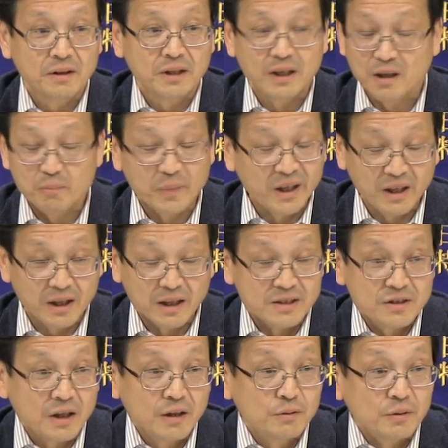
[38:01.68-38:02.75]
are many
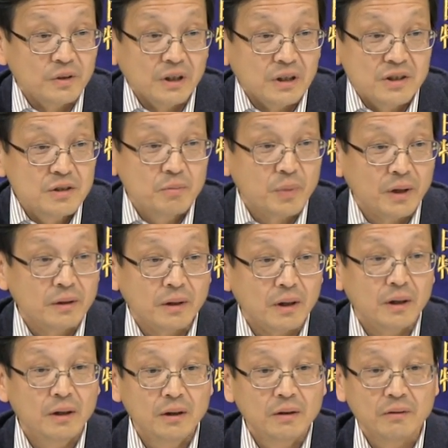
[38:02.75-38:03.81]
uncertainties, but
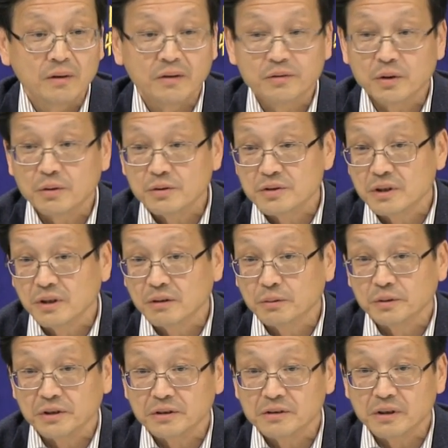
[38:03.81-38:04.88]
we have to consider
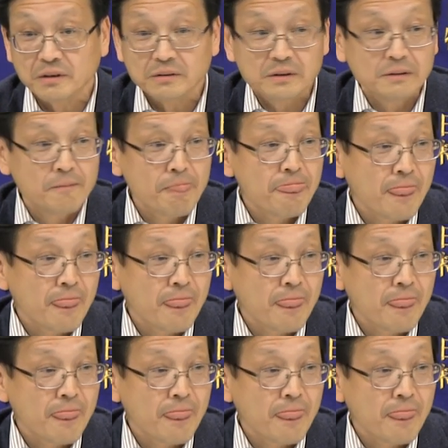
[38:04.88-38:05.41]
all these things.